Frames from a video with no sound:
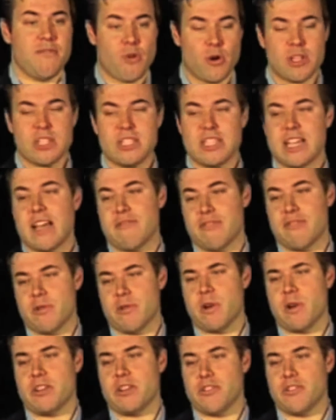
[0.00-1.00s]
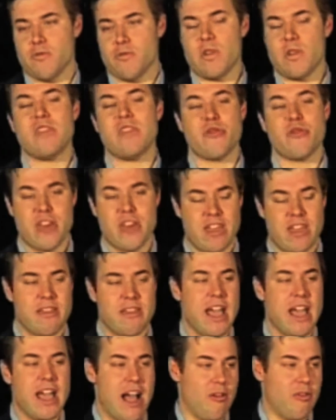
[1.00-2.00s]
forcing everyone to
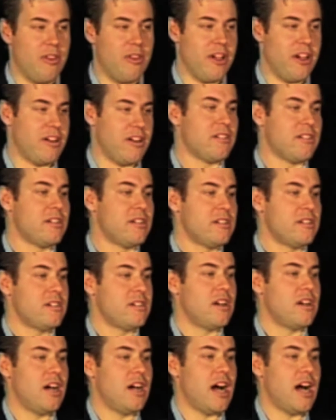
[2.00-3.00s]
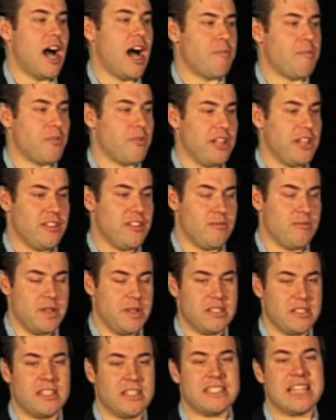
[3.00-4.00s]
rethink how they're operating their
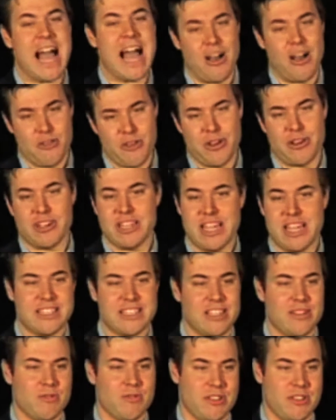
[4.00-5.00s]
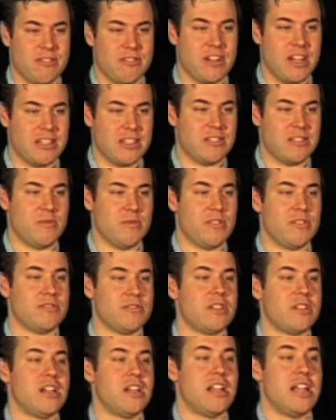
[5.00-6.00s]
business, how they're connecting with their
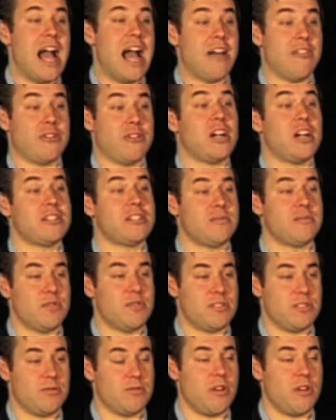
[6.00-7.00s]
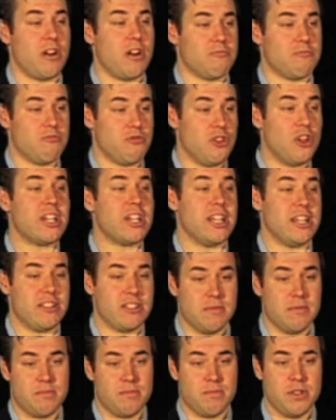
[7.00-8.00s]
customers, how their customers are
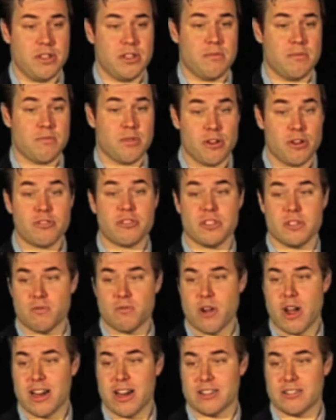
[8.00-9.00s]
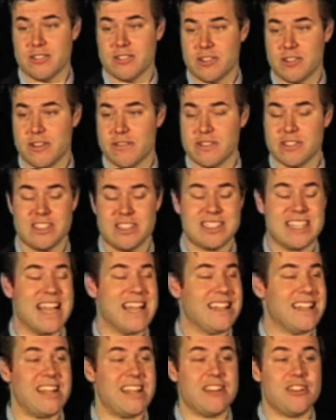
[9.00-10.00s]
looking to purchase products and services.
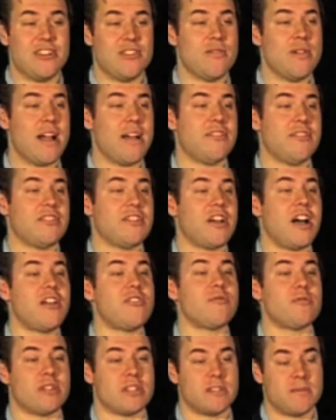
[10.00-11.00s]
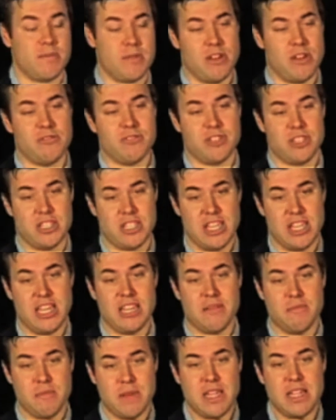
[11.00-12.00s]
And then you have this other explosion
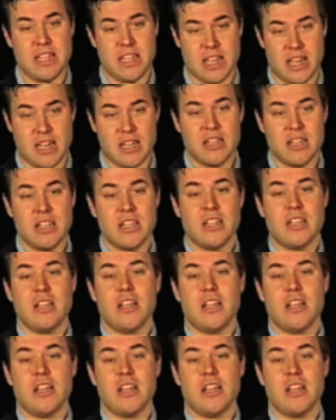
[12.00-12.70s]
in media,